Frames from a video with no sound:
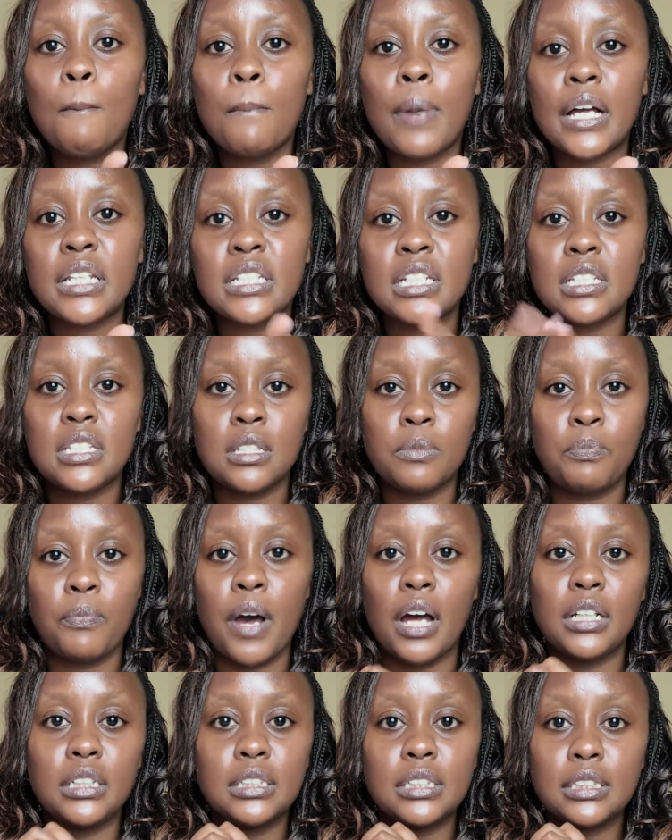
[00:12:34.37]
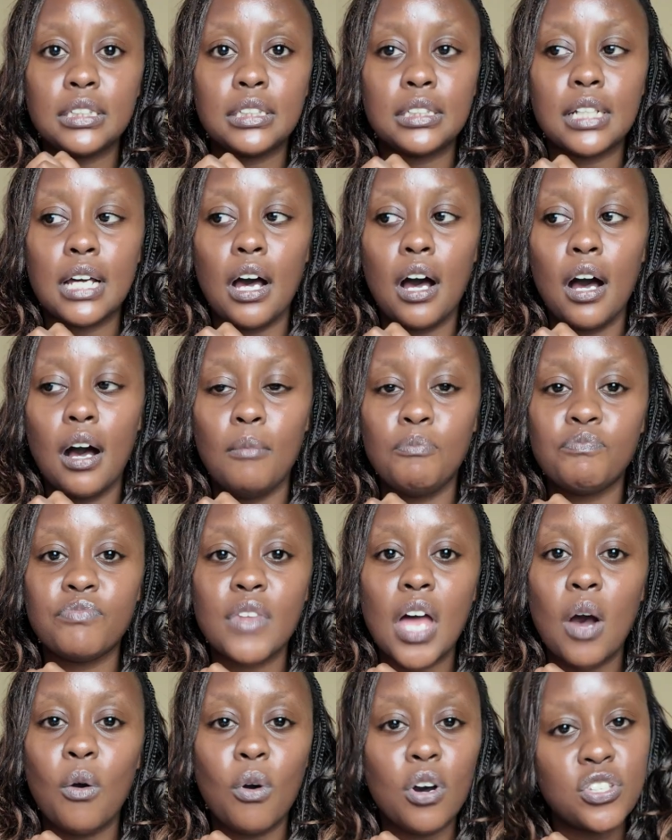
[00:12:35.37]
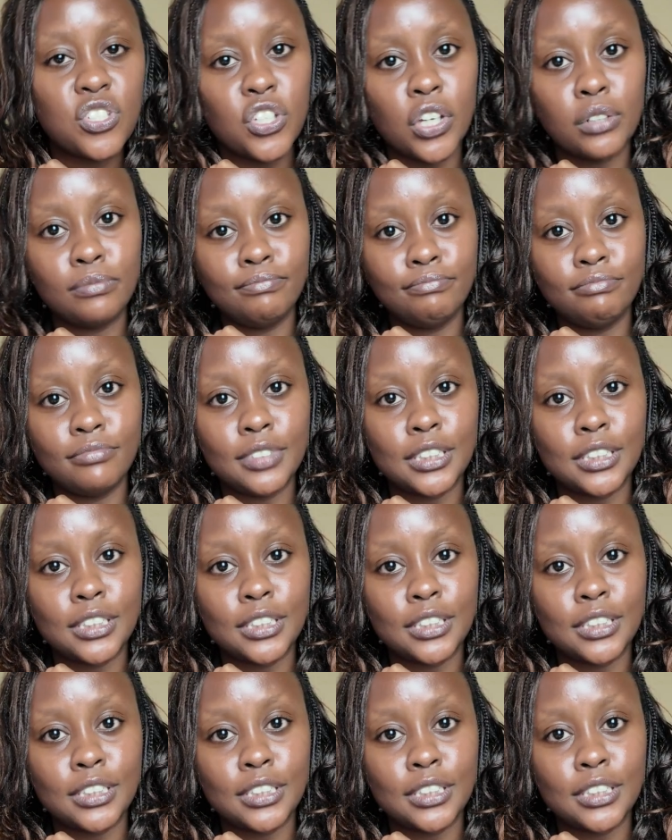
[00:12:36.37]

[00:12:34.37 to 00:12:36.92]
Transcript: participant, a watcher,